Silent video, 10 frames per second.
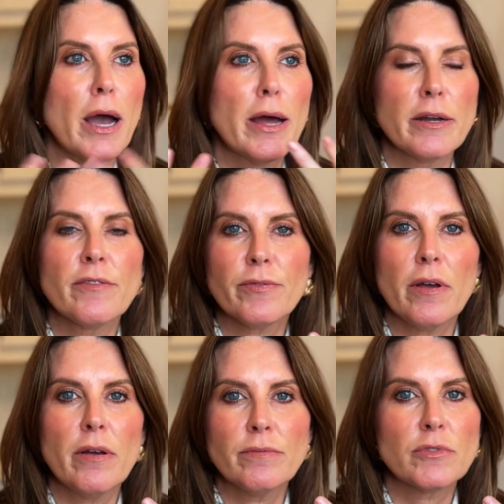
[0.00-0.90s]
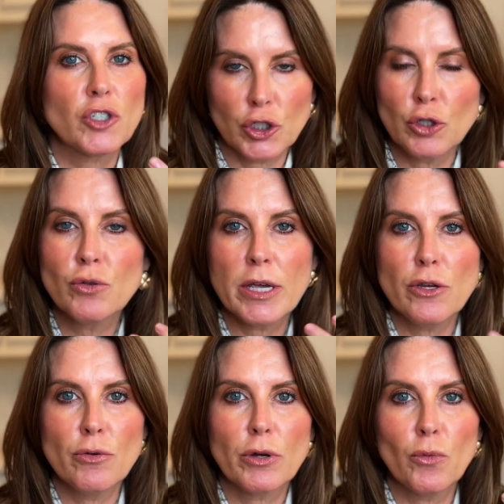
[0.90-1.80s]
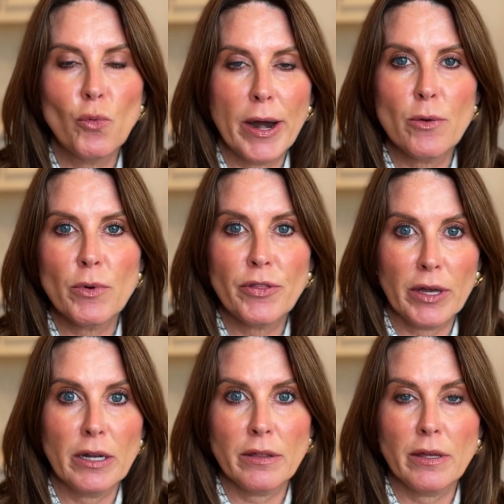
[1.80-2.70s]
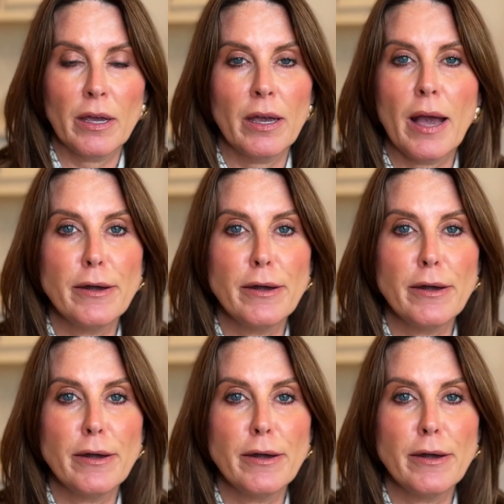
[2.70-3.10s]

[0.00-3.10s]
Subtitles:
kind of shoe that you can wear with anything.